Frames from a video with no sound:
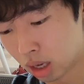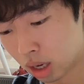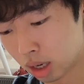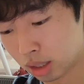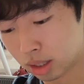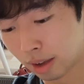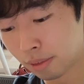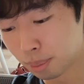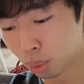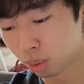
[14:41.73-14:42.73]
a
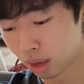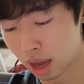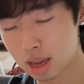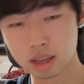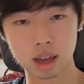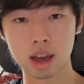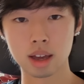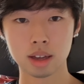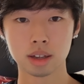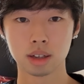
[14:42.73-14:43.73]

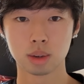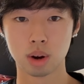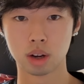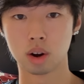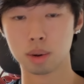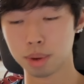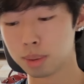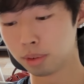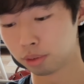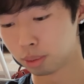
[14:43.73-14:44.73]
7.8K credit card
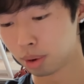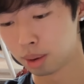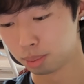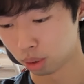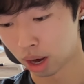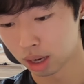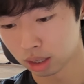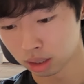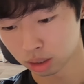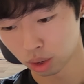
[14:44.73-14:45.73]
payment for my brand
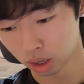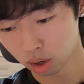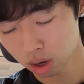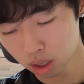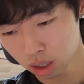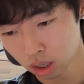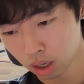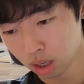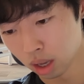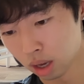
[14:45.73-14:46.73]
credit card.
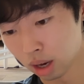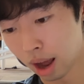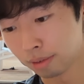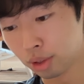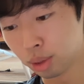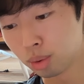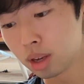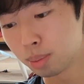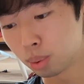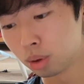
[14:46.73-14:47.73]
And I have a
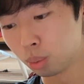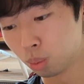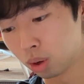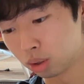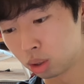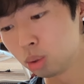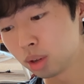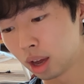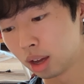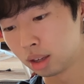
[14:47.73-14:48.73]

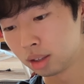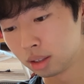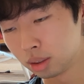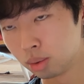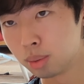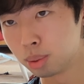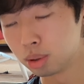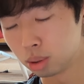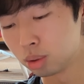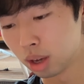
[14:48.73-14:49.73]

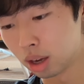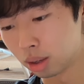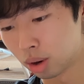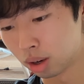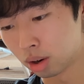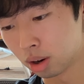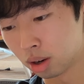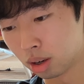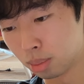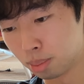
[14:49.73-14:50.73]
3.2K credit
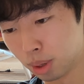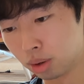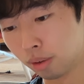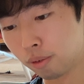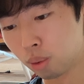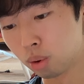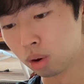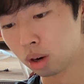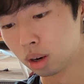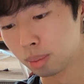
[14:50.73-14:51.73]
card bill
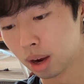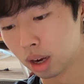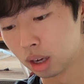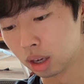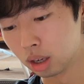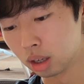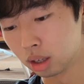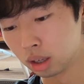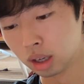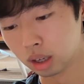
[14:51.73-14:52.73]
for my
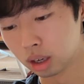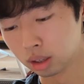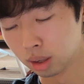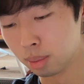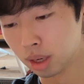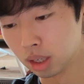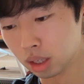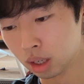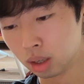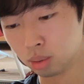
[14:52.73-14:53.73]
Ink
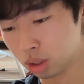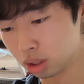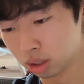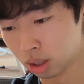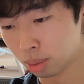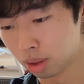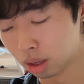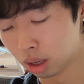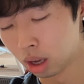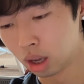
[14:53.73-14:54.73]
Unlimited, which is the same
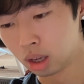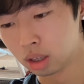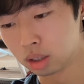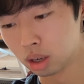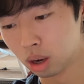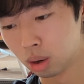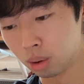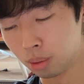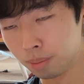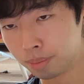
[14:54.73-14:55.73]
thing. So